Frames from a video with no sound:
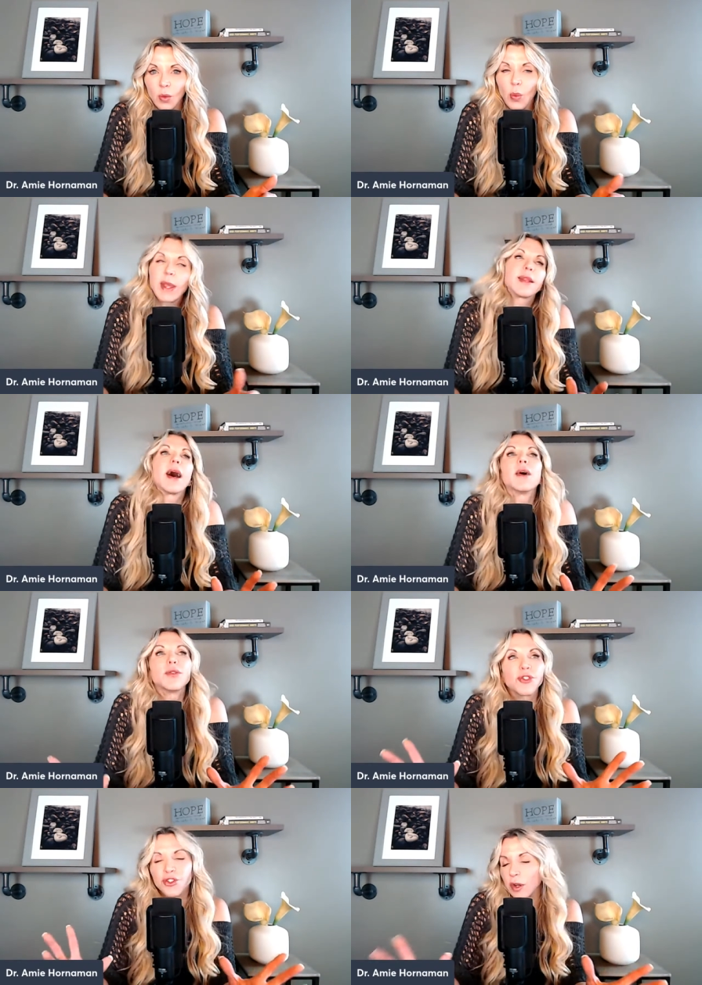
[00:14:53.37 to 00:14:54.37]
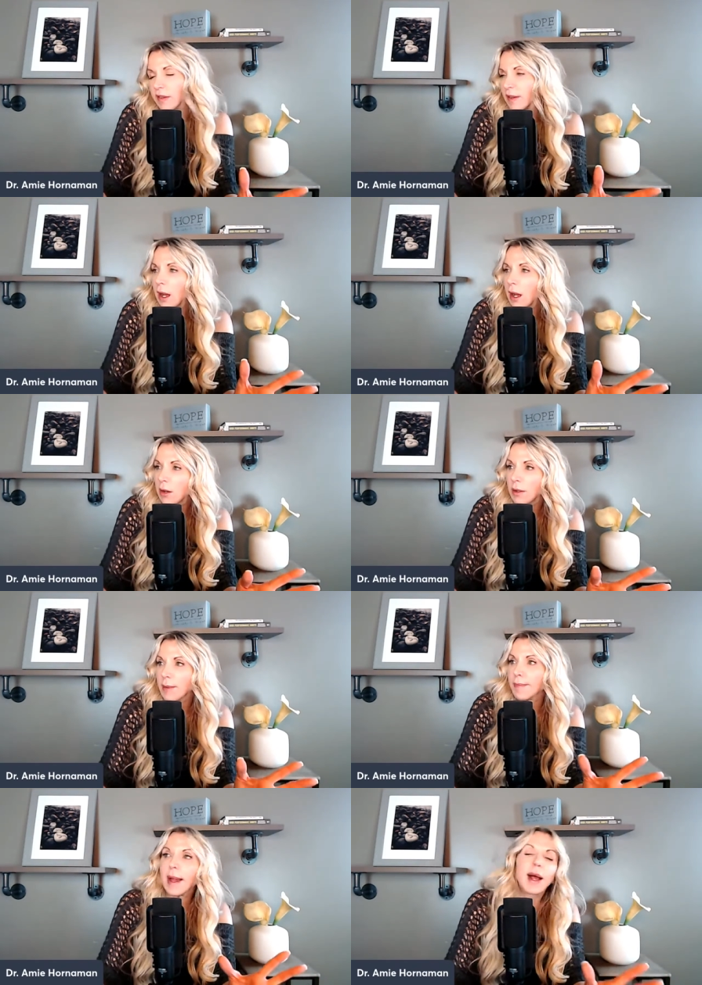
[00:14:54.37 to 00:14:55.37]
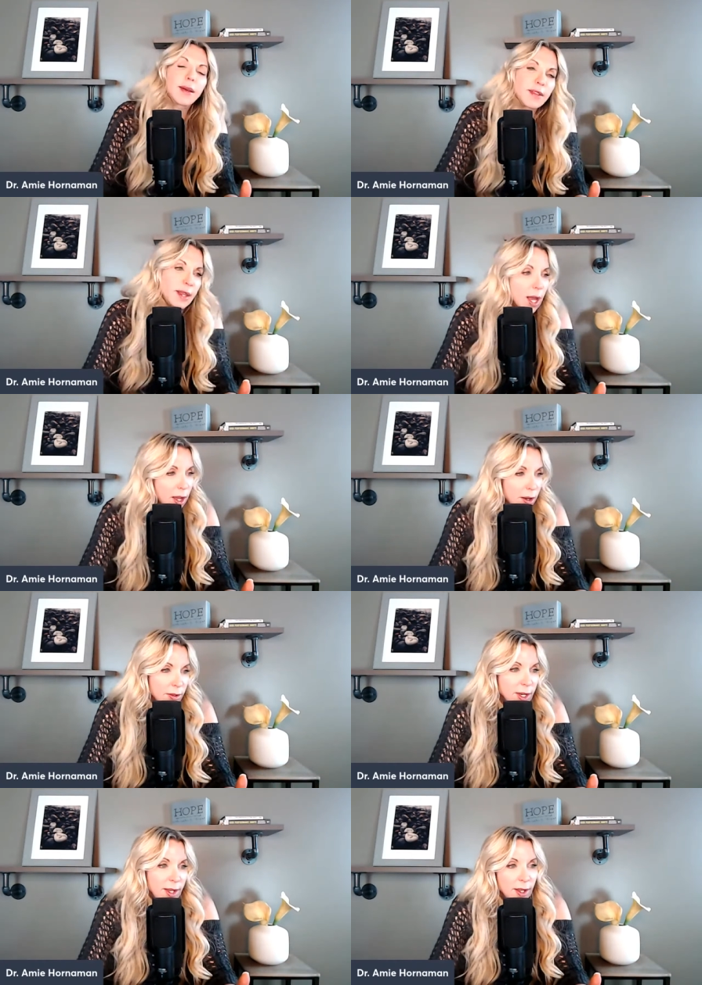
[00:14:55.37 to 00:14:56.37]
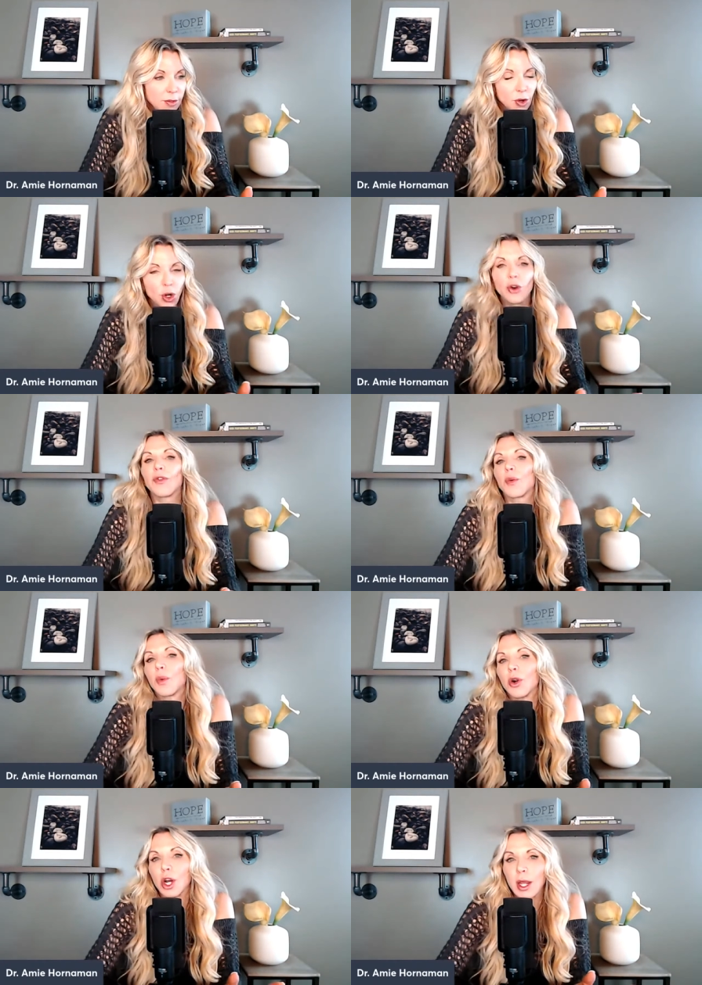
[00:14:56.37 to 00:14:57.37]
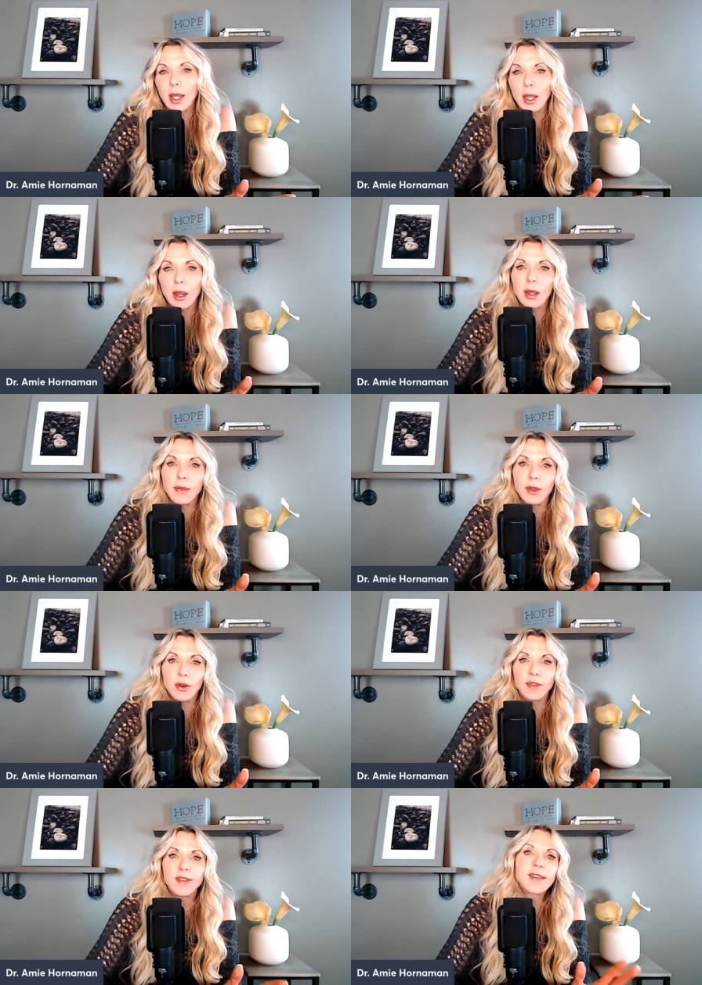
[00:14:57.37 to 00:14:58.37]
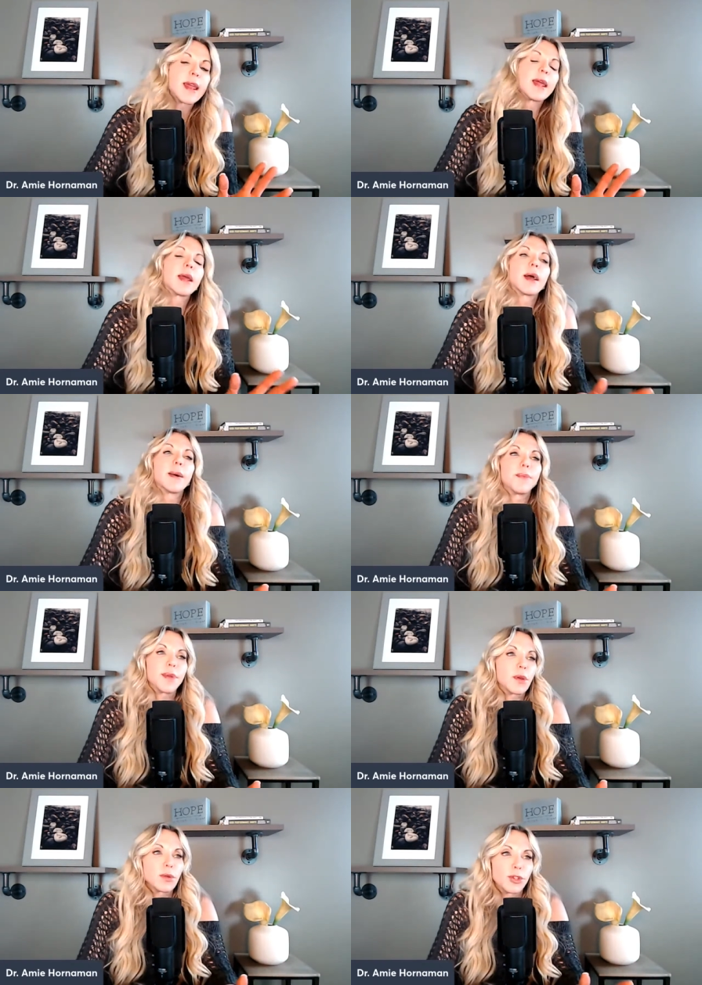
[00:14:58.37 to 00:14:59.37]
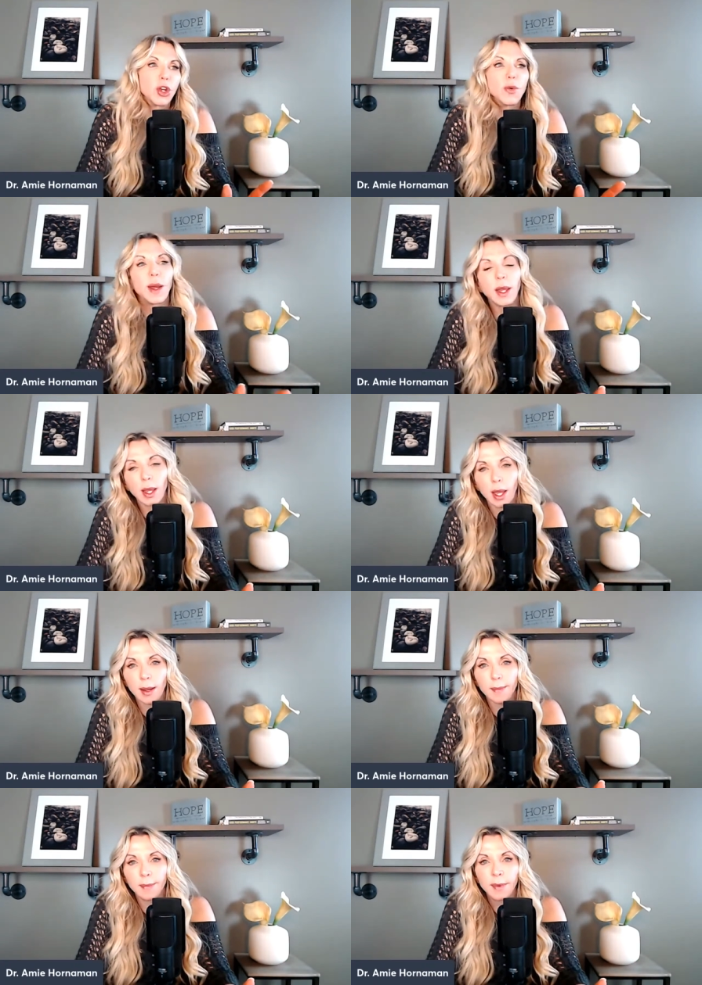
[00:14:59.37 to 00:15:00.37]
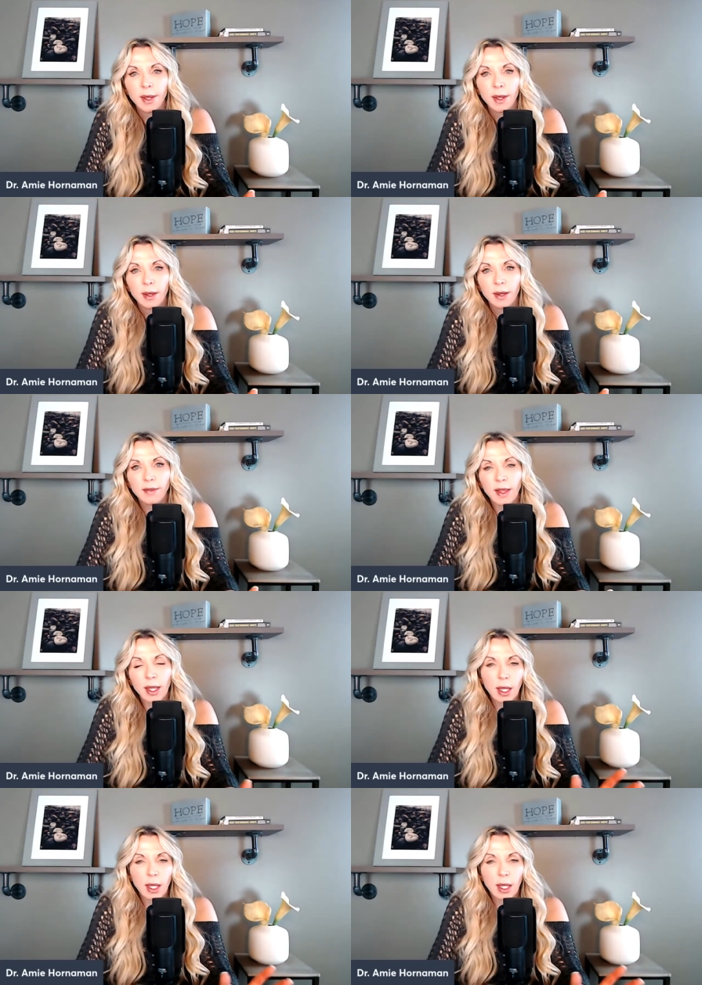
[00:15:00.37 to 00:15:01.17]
wigged out and stressed out and maxed out and they're overworking and they're staying up till 2 a.m. because they